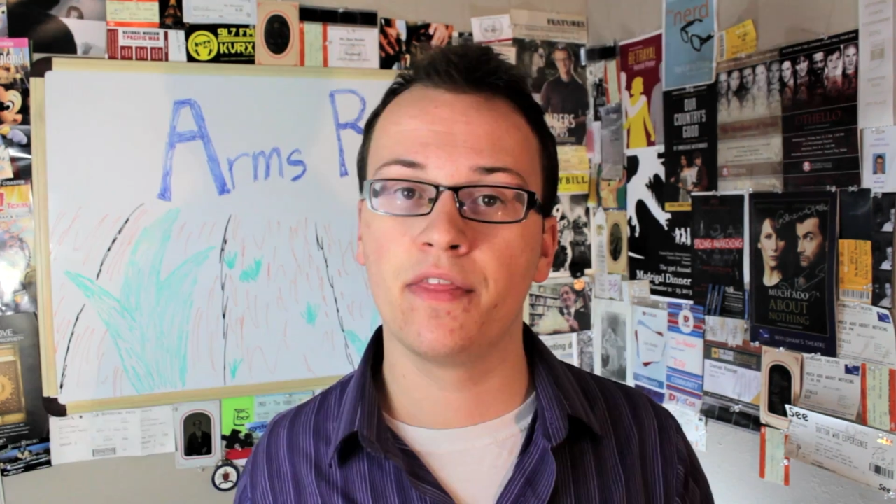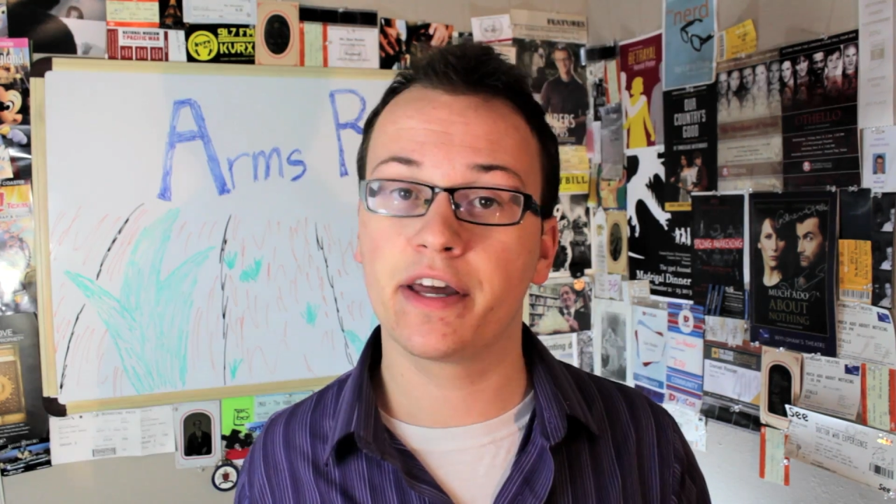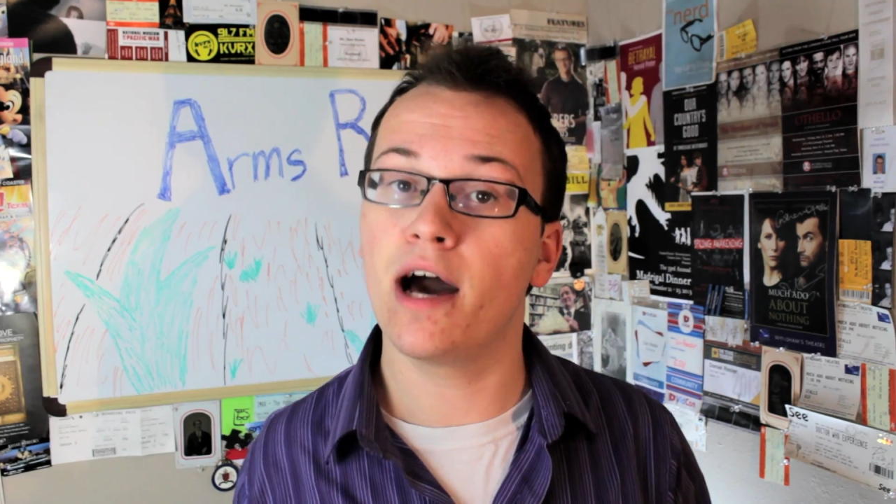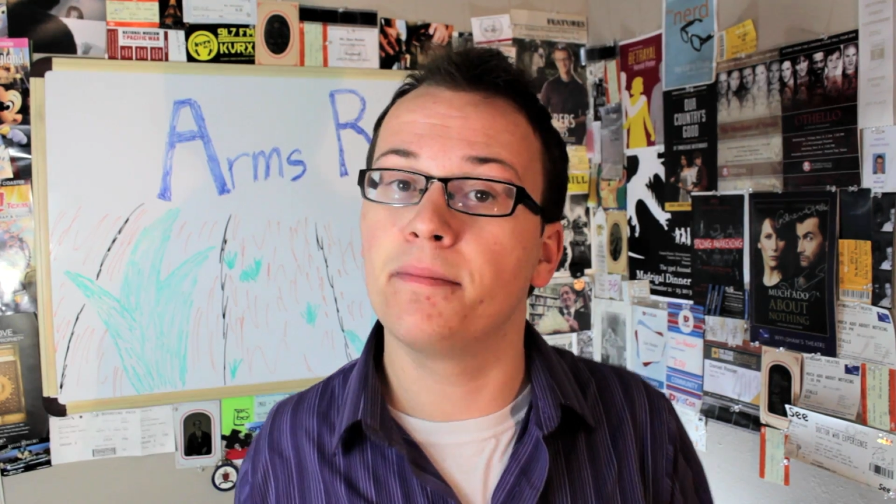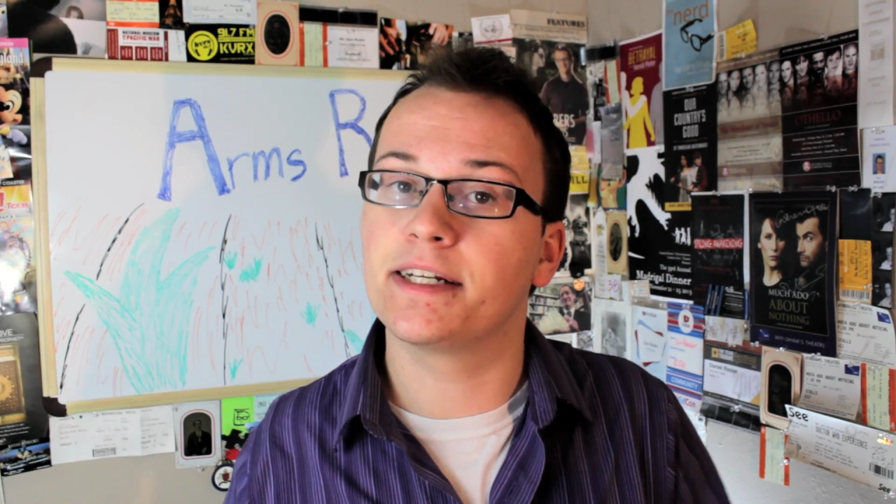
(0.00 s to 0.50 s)

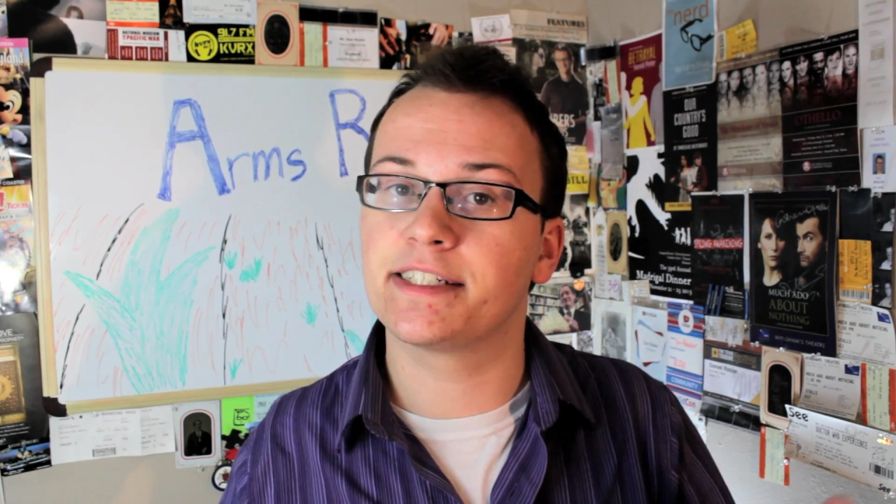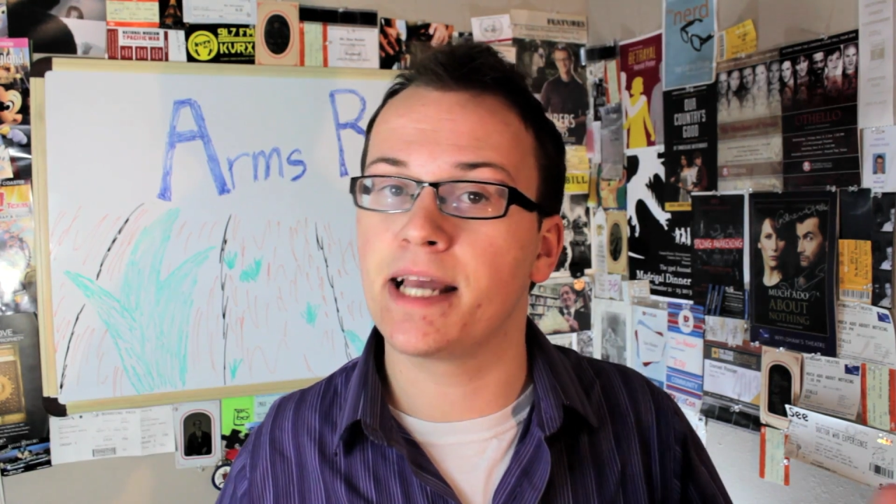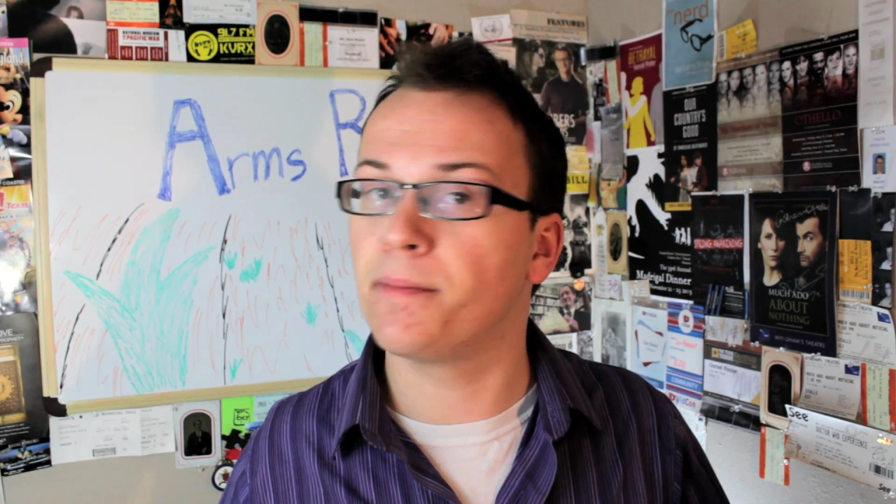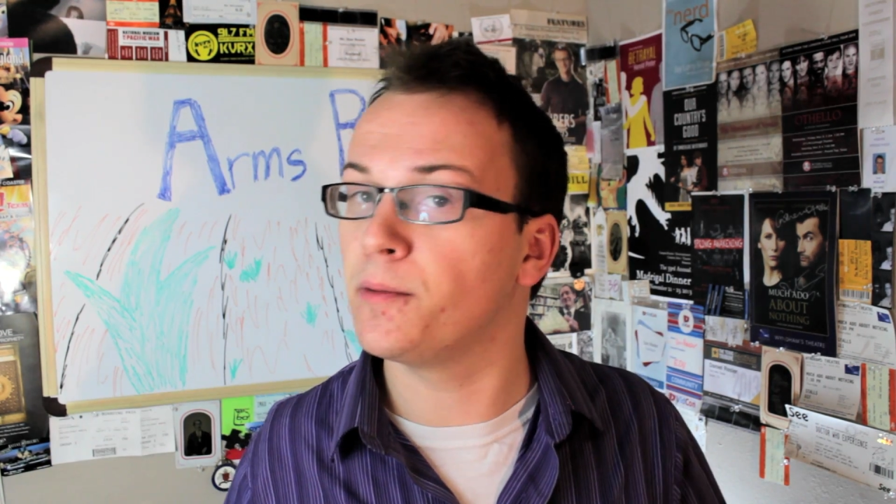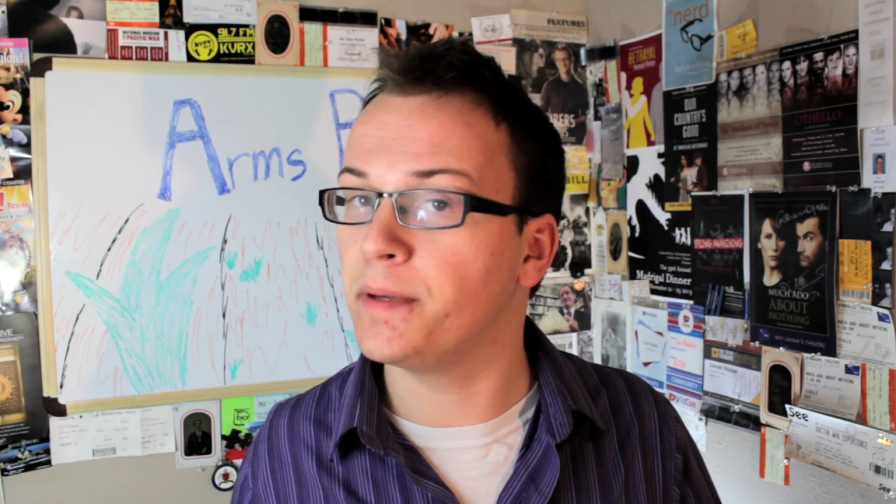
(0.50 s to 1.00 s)
The common
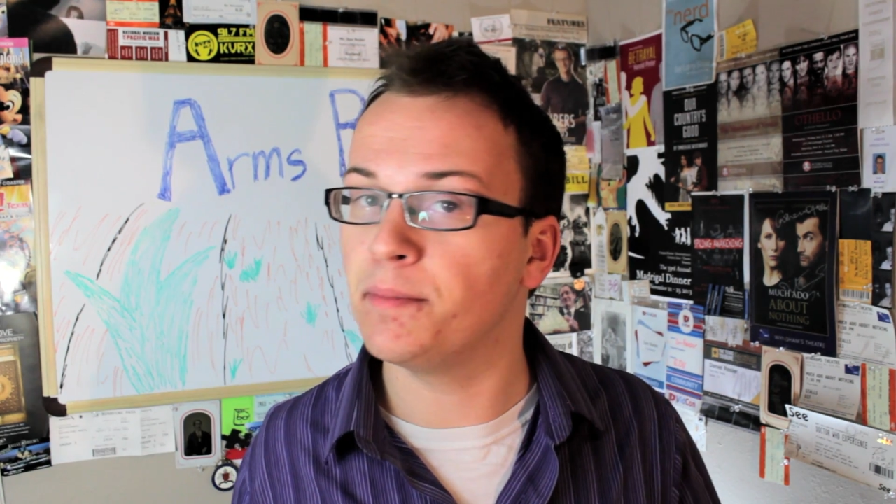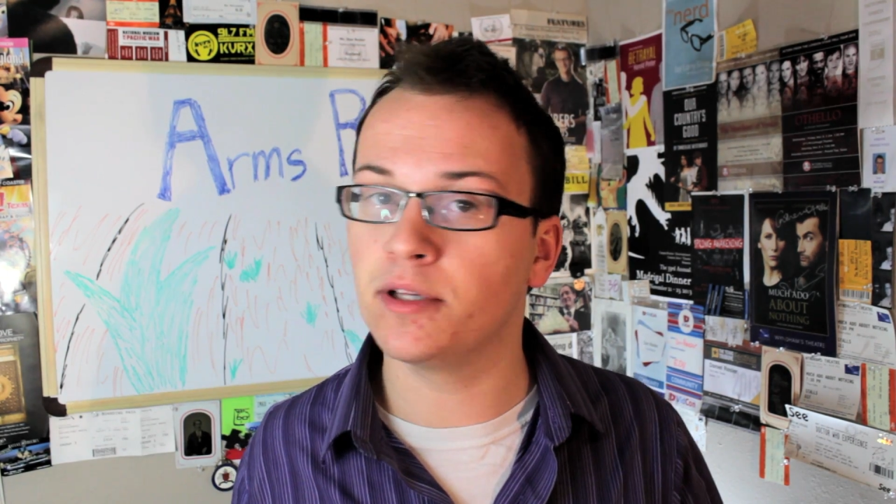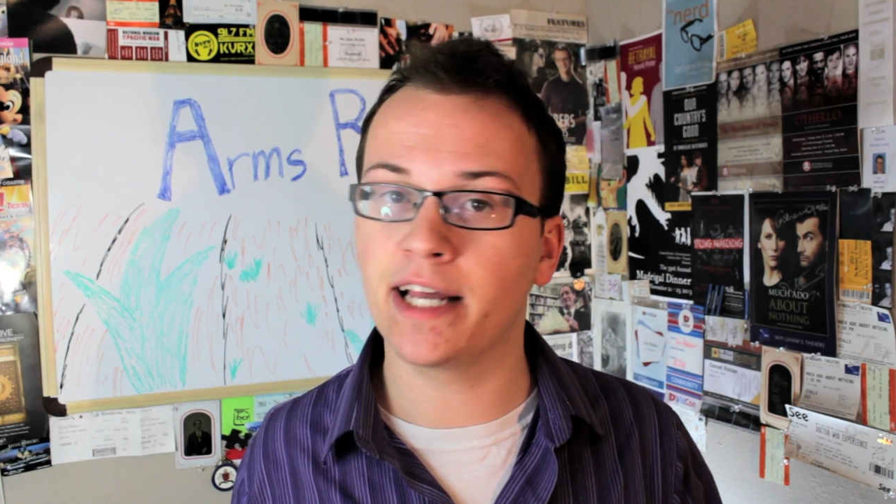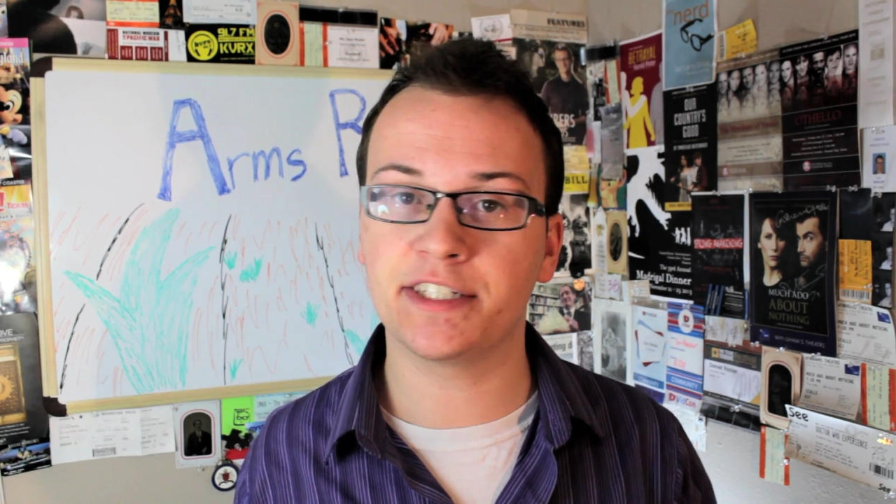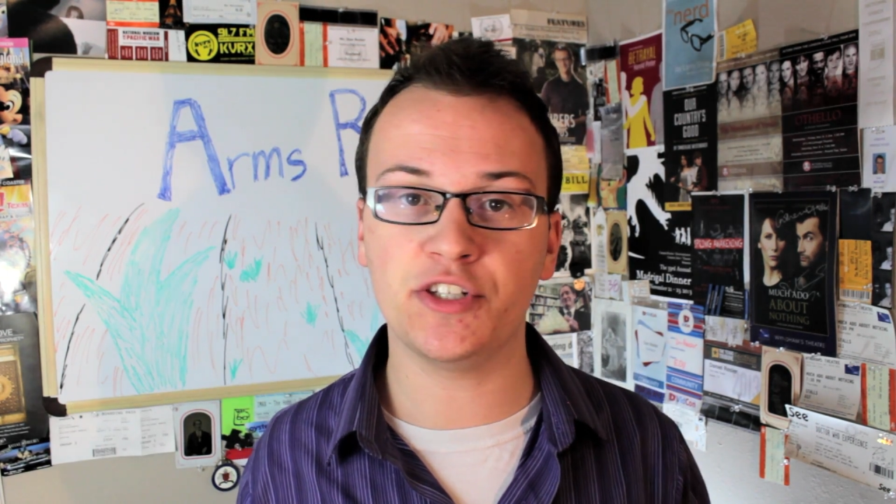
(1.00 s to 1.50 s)
example
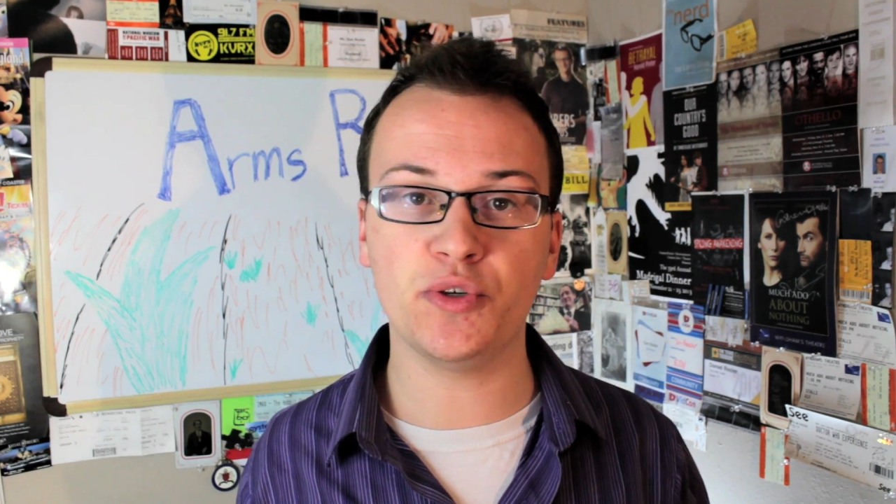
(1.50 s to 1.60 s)
people like to